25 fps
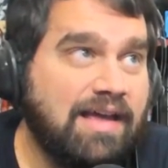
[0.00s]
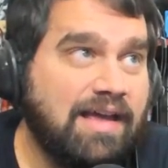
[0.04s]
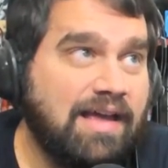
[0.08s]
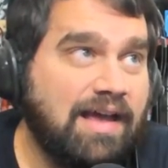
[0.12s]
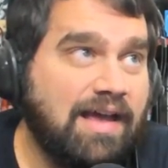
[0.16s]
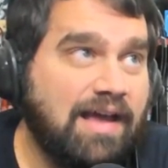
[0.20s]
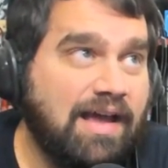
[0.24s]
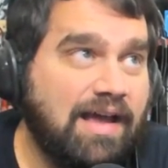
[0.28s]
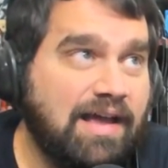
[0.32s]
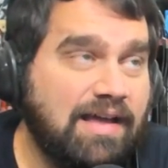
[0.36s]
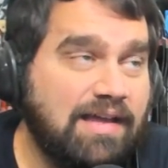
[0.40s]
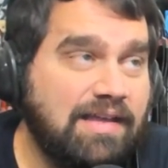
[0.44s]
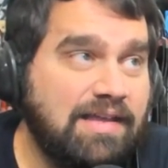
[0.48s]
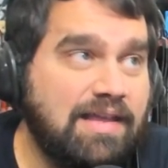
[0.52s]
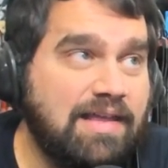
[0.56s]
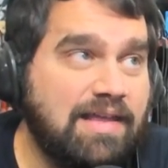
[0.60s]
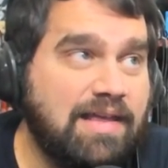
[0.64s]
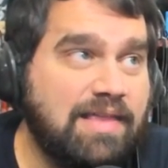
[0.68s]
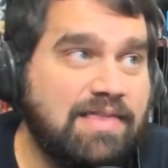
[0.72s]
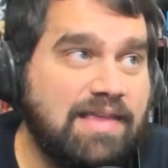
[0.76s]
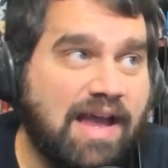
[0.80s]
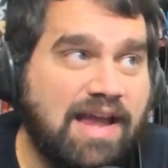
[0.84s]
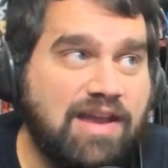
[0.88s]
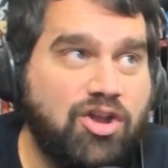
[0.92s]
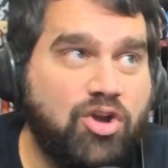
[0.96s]
uh,
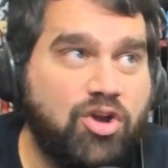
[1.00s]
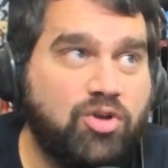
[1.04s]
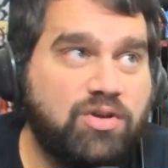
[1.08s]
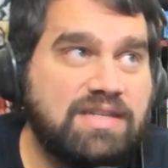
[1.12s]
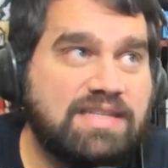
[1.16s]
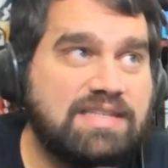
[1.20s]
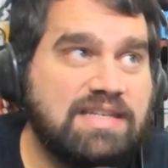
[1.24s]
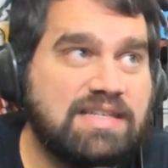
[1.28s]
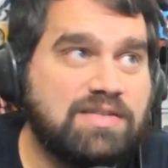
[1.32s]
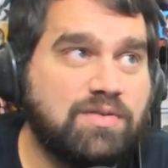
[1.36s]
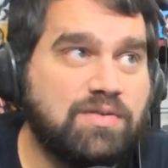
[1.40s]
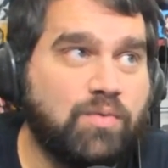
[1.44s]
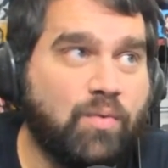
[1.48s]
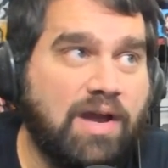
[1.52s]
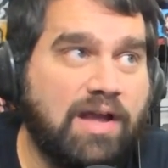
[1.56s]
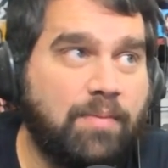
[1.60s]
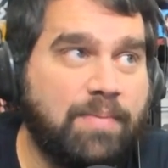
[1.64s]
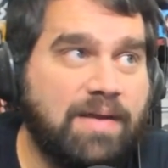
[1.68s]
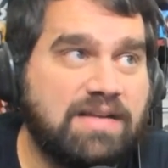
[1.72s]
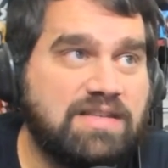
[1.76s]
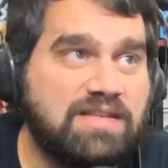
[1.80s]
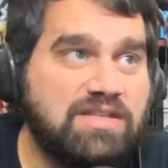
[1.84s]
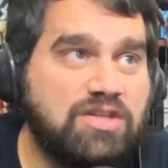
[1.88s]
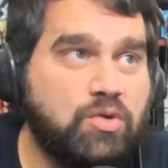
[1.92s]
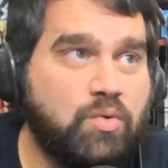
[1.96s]
I noticed this a
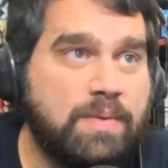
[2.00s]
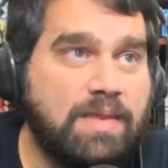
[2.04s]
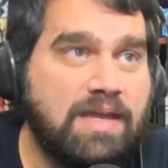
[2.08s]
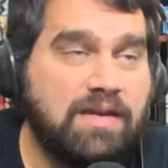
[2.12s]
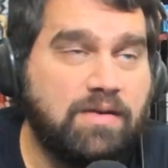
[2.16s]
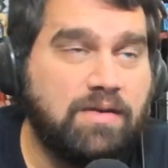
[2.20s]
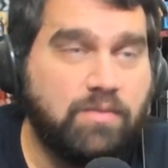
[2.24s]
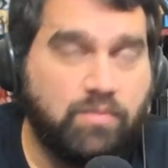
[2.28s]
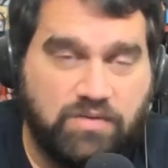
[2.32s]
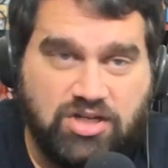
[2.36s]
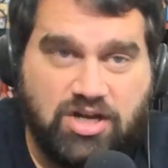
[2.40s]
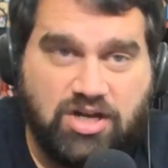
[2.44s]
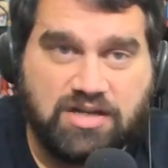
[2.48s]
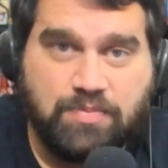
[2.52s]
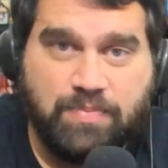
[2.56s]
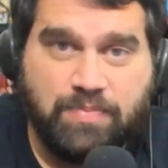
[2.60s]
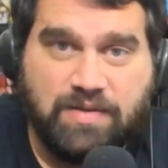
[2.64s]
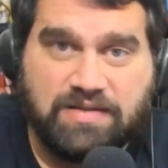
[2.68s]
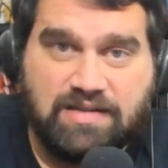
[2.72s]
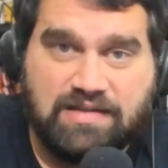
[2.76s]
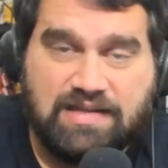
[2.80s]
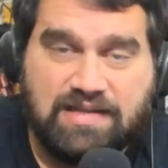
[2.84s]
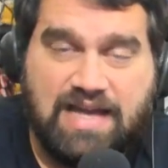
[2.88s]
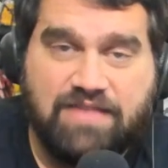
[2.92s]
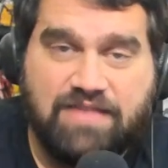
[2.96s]
while back too when they talked
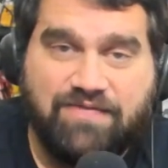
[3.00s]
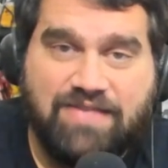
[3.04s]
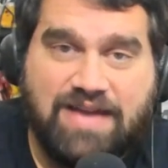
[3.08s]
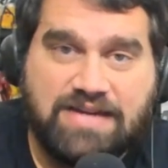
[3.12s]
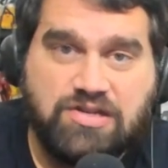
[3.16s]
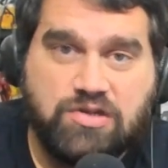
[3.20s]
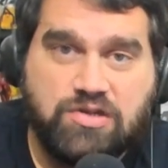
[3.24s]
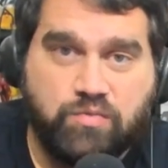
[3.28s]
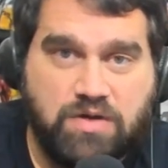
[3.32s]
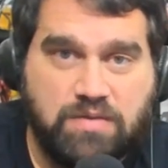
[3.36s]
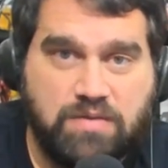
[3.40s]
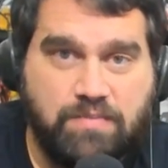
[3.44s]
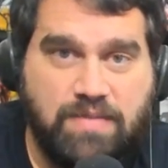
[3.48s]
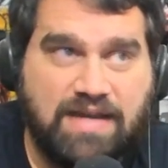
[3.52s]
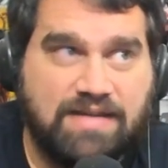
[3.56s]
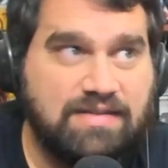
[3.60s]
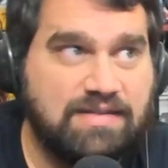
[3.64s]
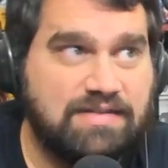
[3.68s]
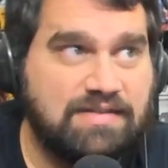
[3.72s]
about the live action